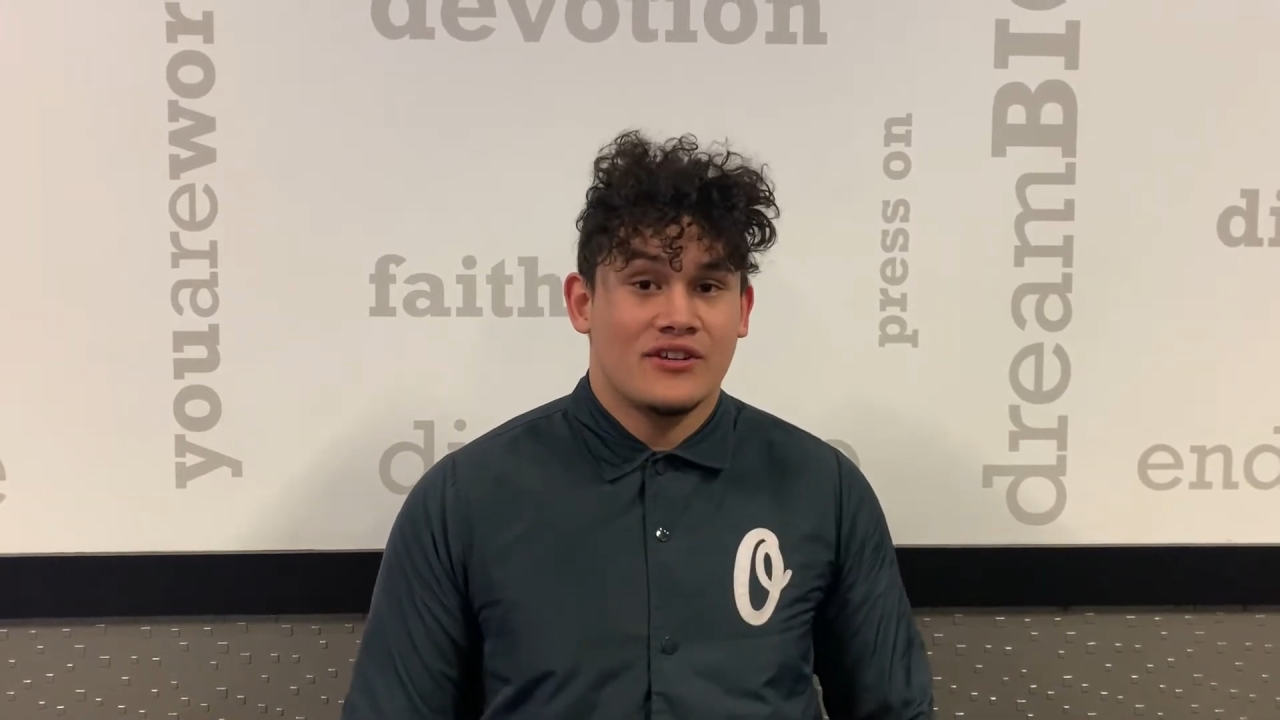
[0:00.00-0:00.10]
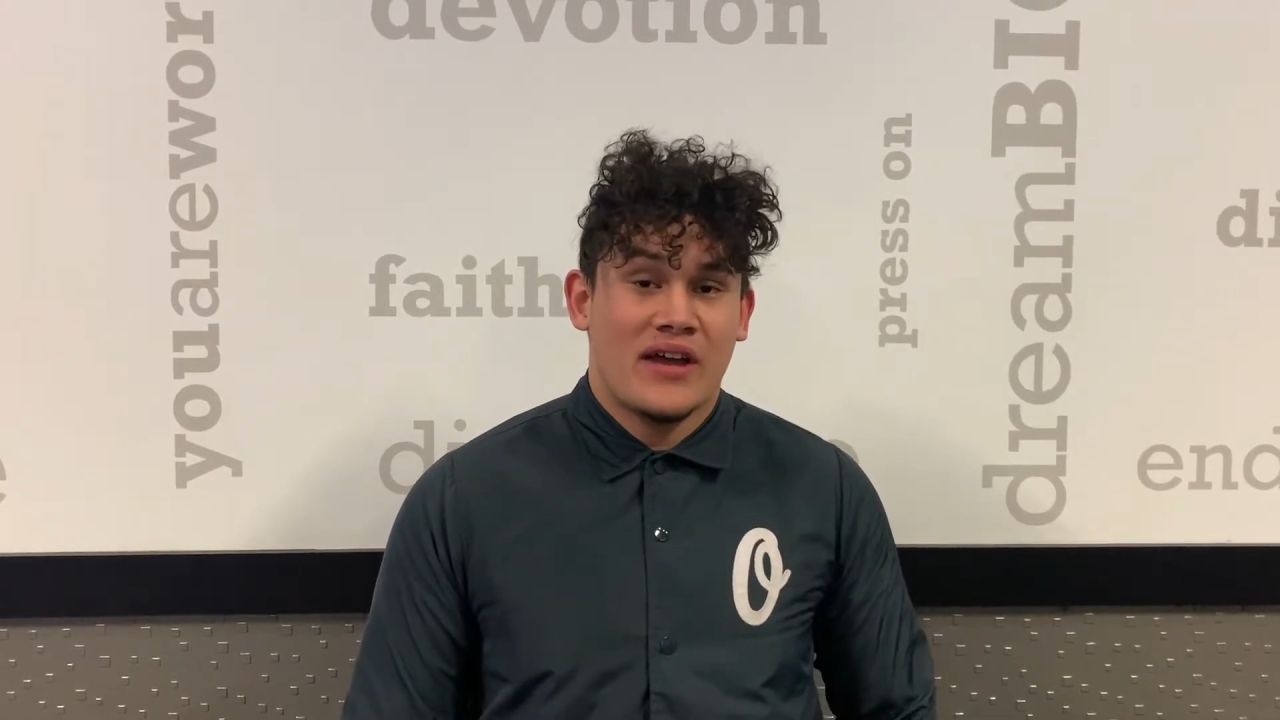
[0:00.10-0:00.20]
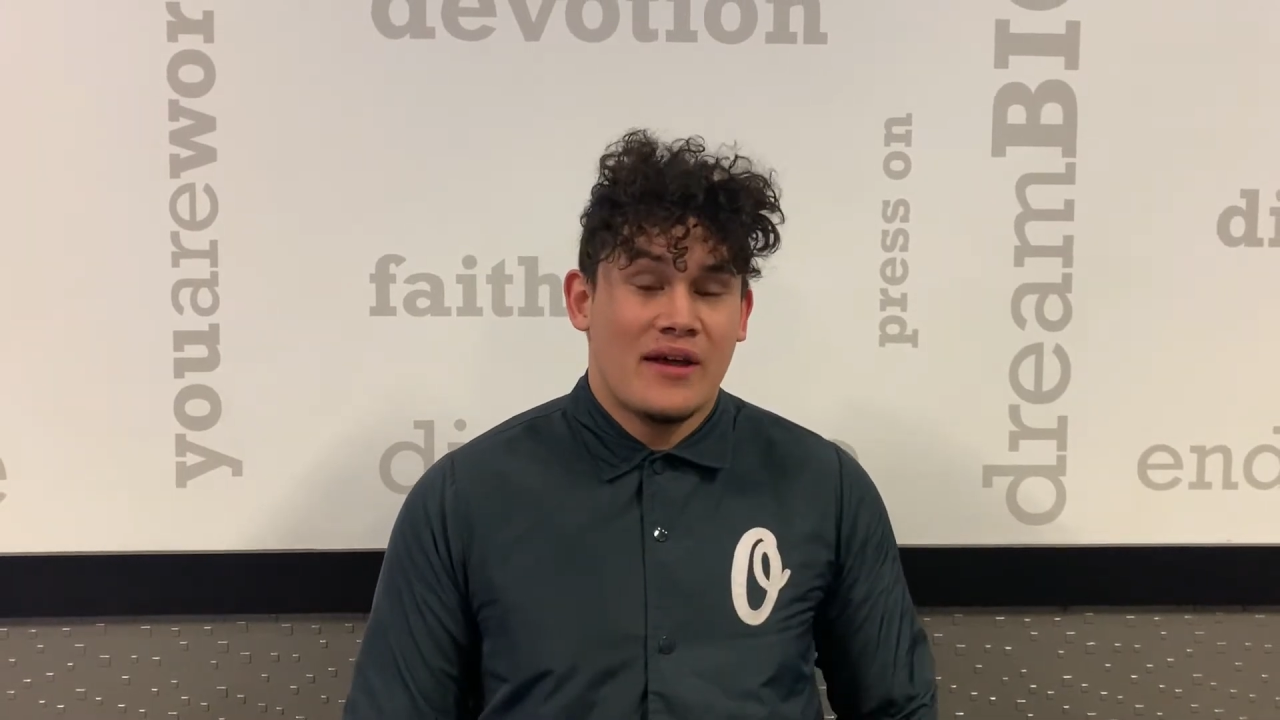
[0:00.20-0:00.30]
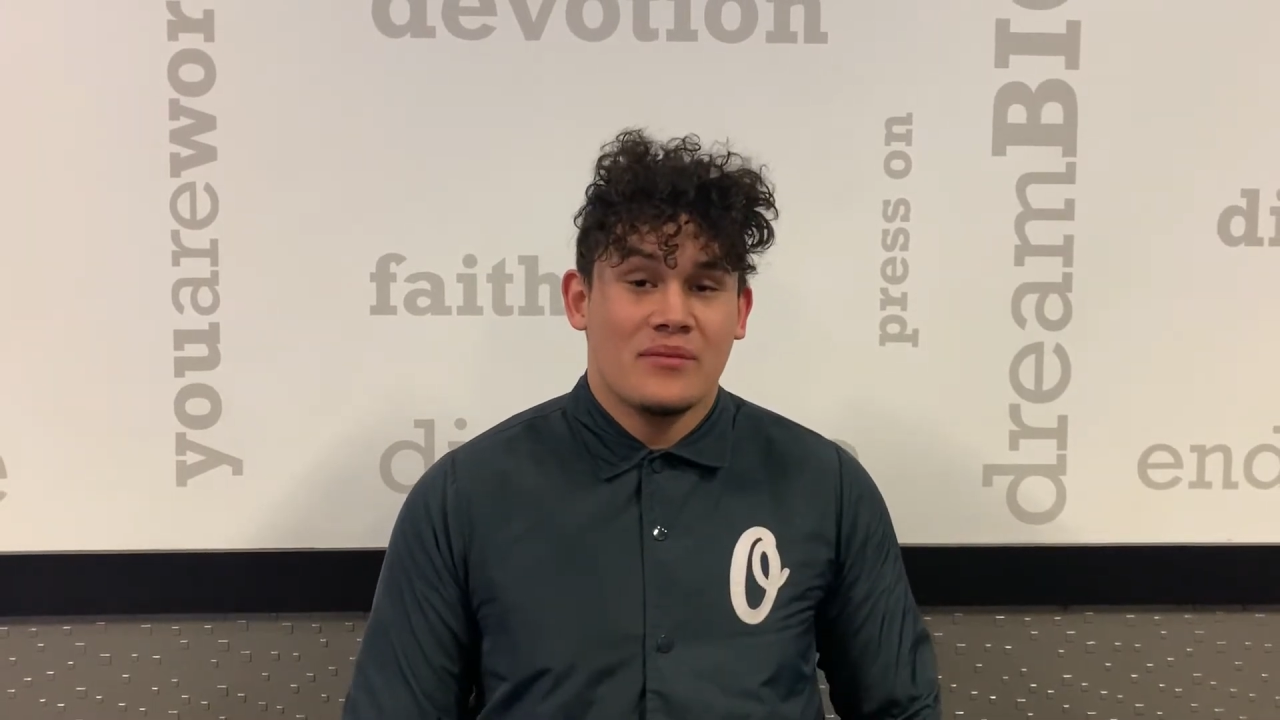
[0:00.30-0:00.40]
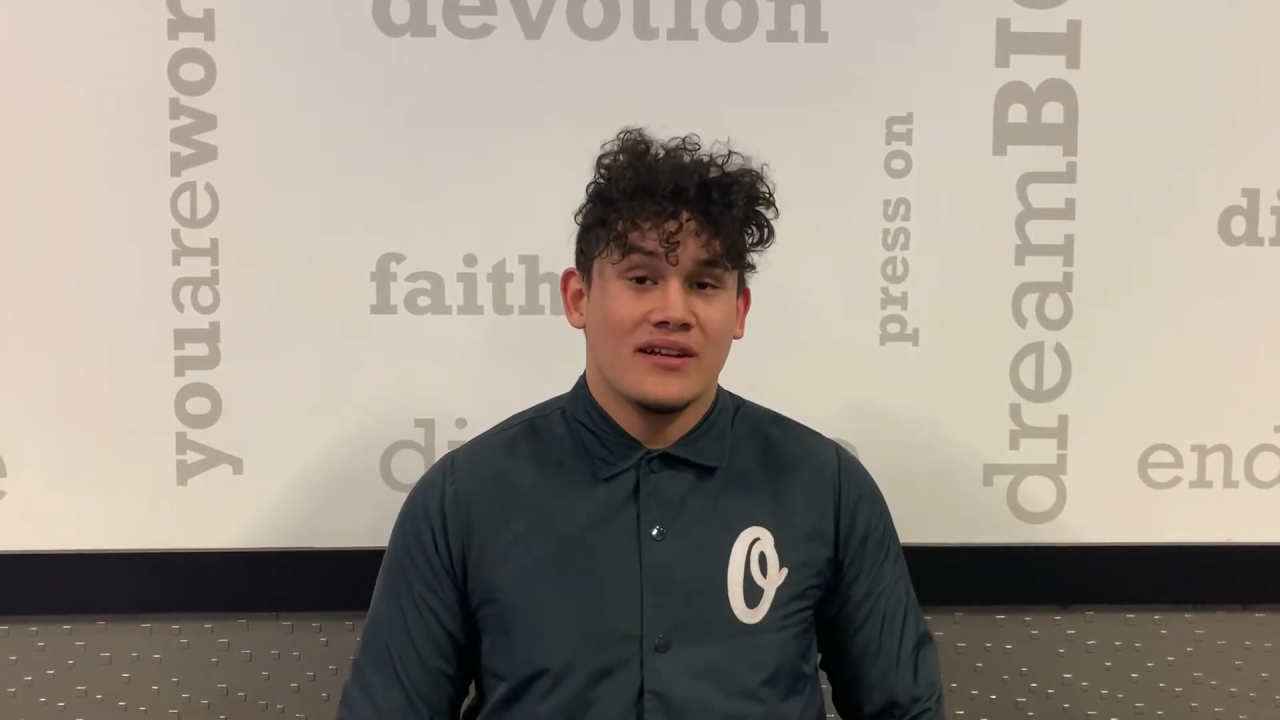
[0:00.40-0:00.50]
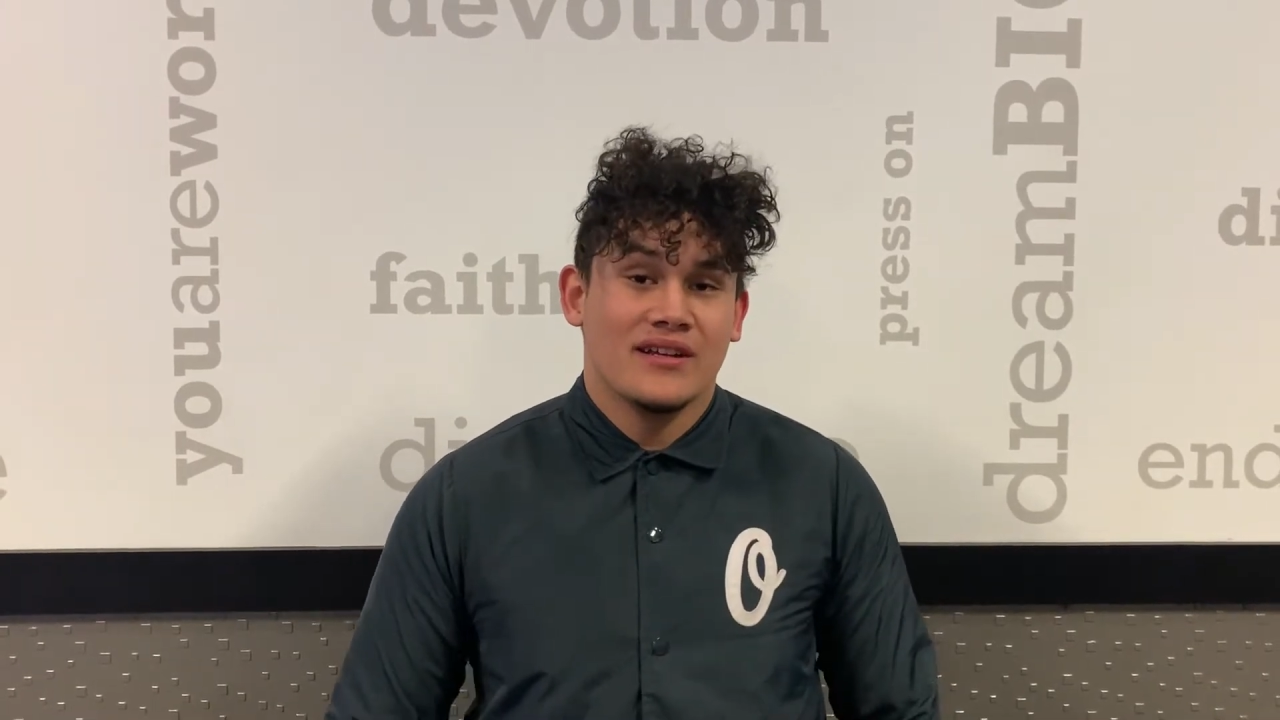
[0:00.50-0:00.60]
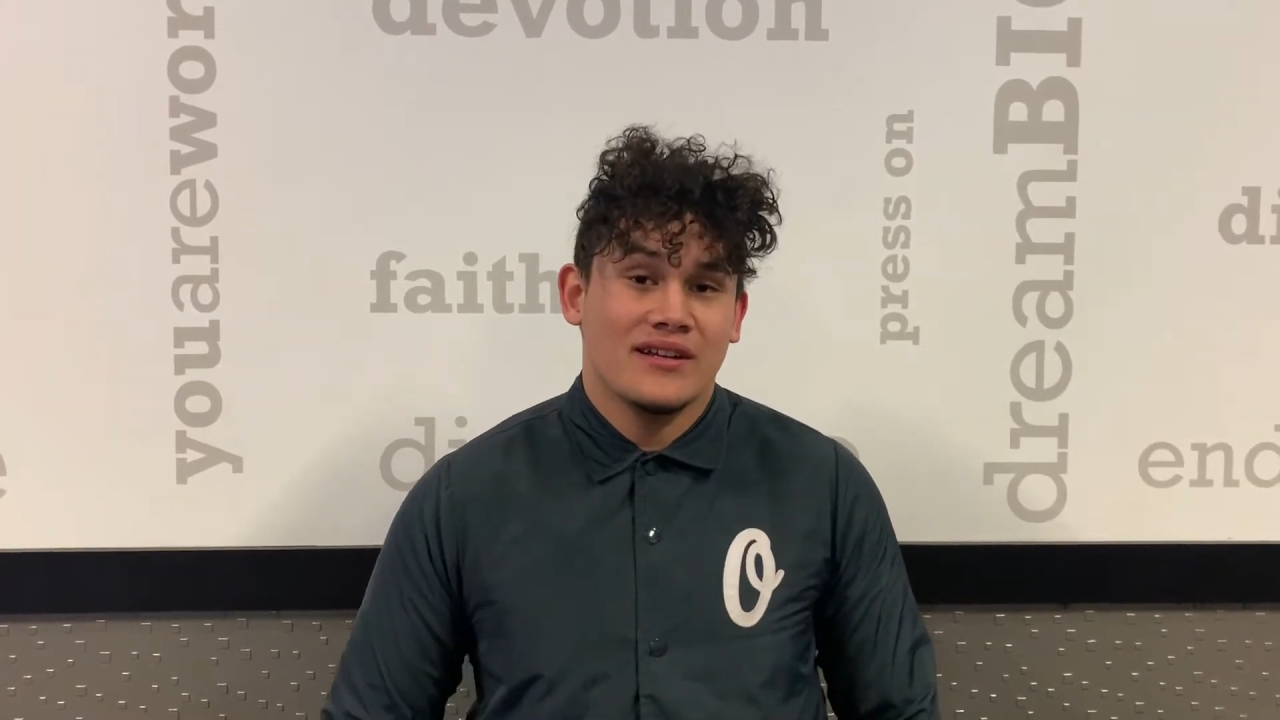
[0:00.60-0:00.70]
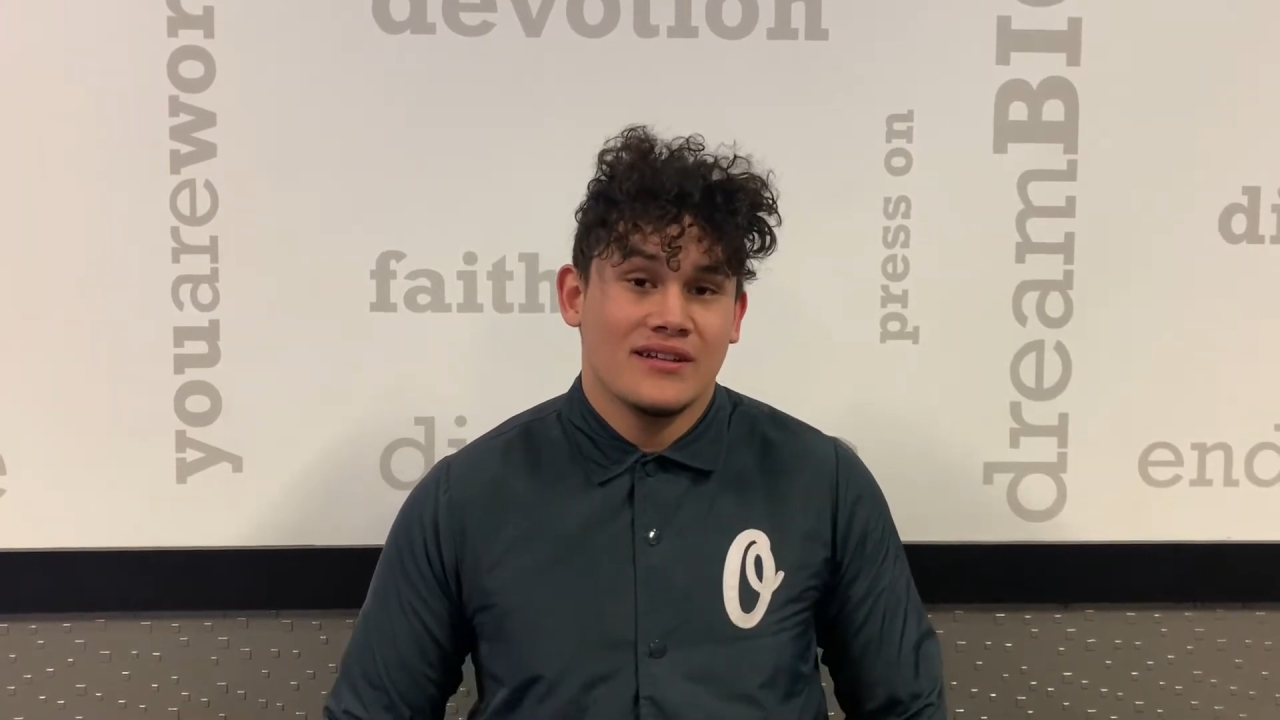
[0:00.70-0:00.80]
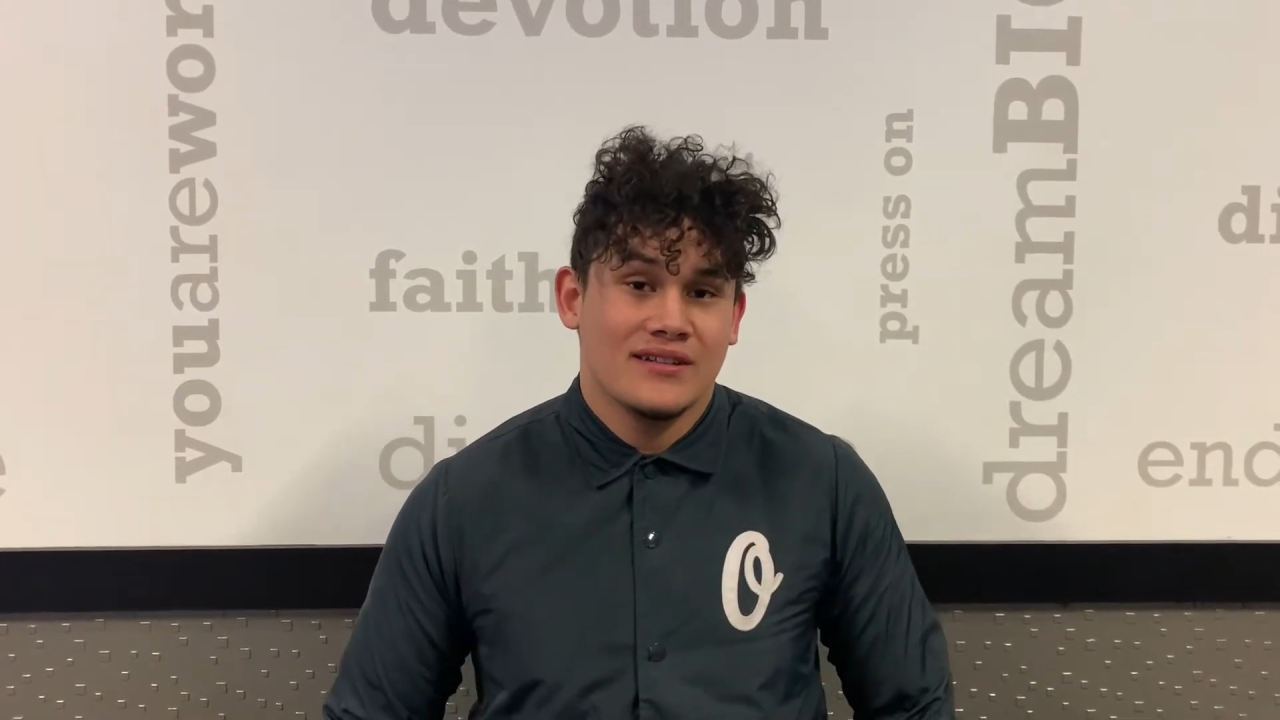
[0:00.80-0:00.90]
Like, you can't beat it.